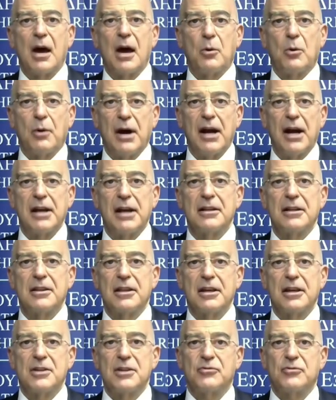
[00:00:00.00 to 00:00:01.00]
acquiring
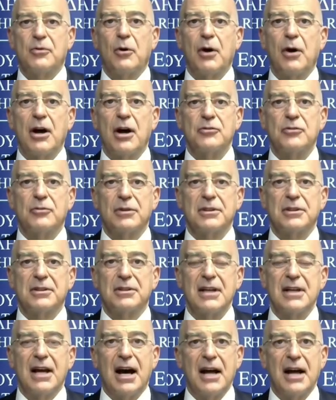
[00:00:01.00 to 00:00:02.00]
the S-400
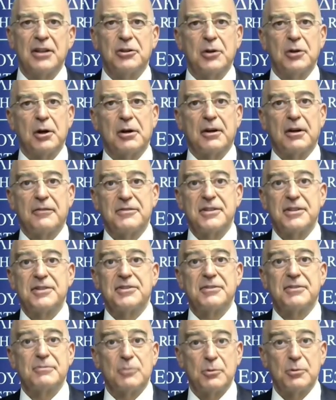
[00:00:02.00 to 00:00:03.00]
anti-aircraft
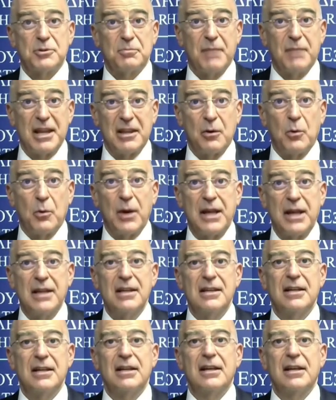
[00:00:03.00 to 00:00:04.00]
system, which, by the
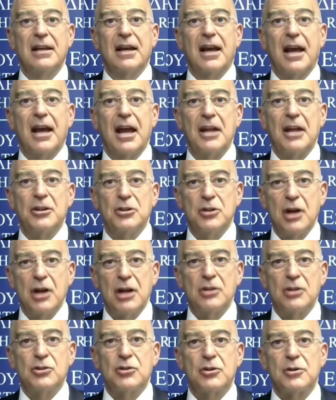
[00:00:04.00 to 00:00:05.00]
way,
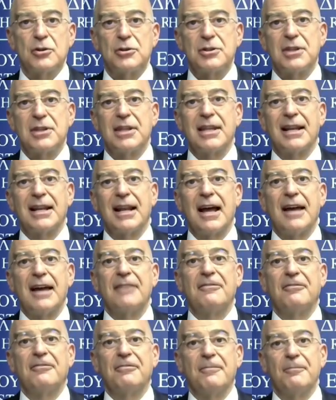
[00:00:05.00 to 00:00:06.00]
endangers the
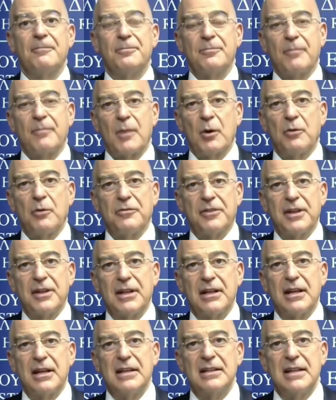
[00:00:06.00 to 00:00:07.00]
life of
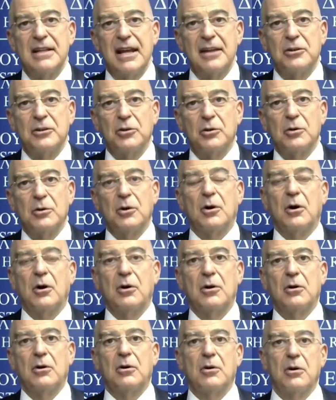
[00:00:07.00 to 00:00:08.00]
the NATO
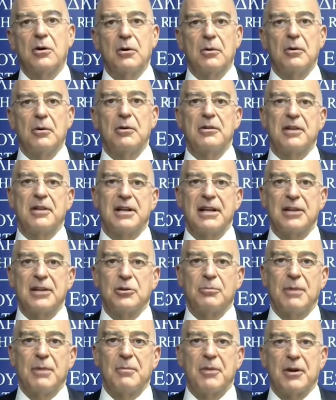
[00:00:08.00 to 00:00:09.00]
or the
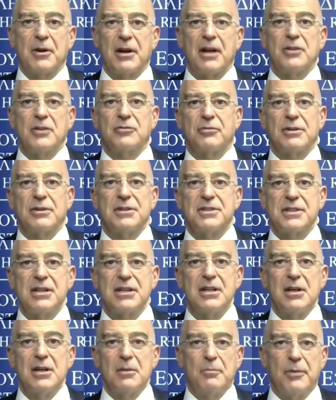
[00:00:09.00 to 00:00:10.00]
NATO member
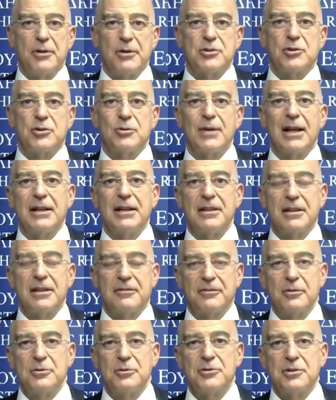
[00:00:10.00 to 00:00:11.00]
countries' personnel in the
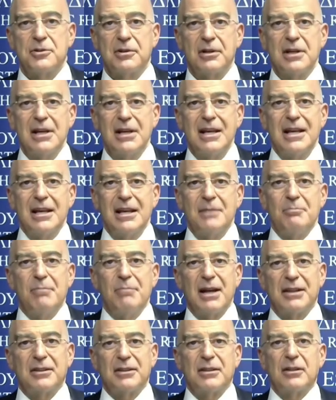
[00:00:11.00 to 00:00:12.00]
future,
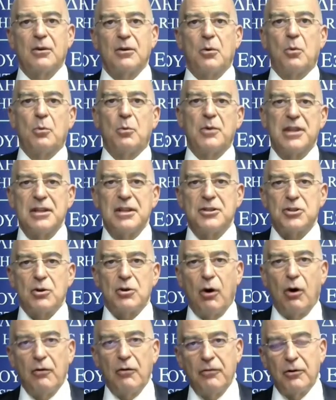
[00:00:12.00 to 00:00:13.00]
but with
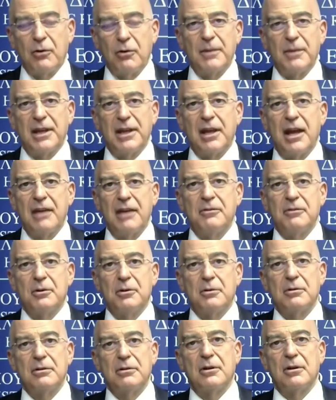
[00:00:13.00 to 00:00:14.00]
its overall
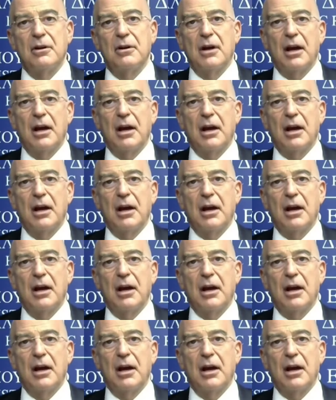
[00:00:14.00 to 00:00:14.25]
behavior